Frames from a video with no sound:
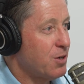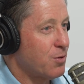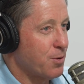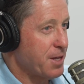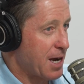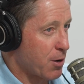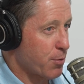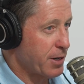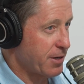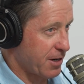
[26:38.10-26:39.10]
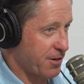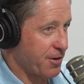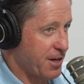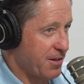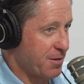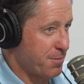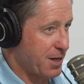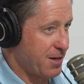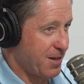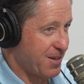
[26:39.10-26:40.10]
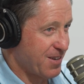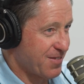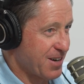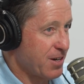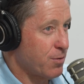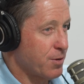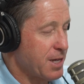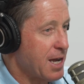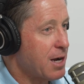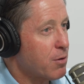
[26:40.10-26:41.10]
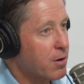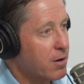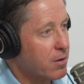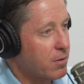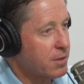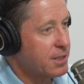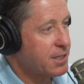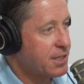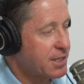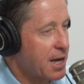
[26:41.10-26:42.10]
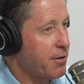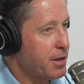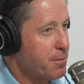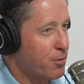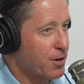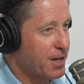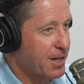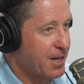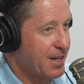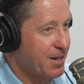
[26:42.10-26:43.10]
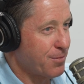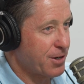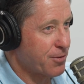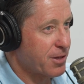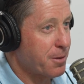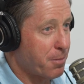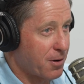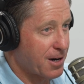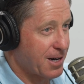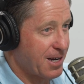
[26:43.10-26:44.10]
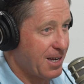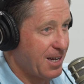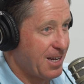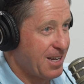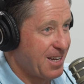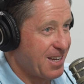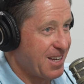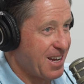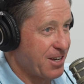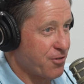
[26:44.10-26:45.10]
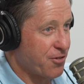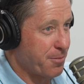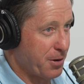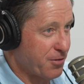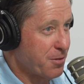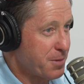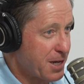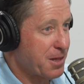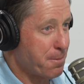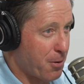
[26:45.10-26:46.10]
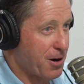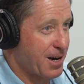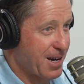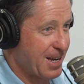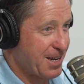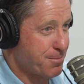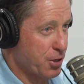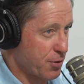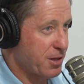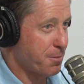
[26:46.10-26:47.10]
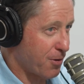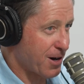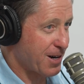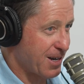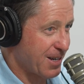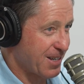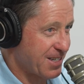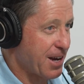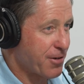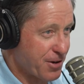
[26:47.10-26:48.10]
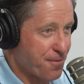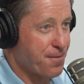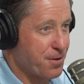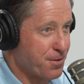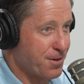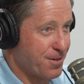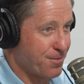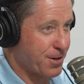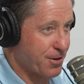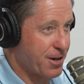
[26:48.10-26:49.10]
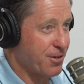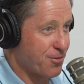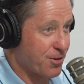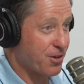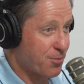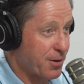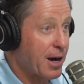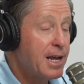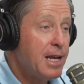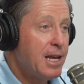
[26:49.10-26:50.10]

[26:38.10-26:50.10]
Or the hour where you tucked your kids in bed, right? Or the hour on Saturday morning when you're at the park and you're supposed to be at the park, but you're at the park staring at your phone while your kids run the swing, right?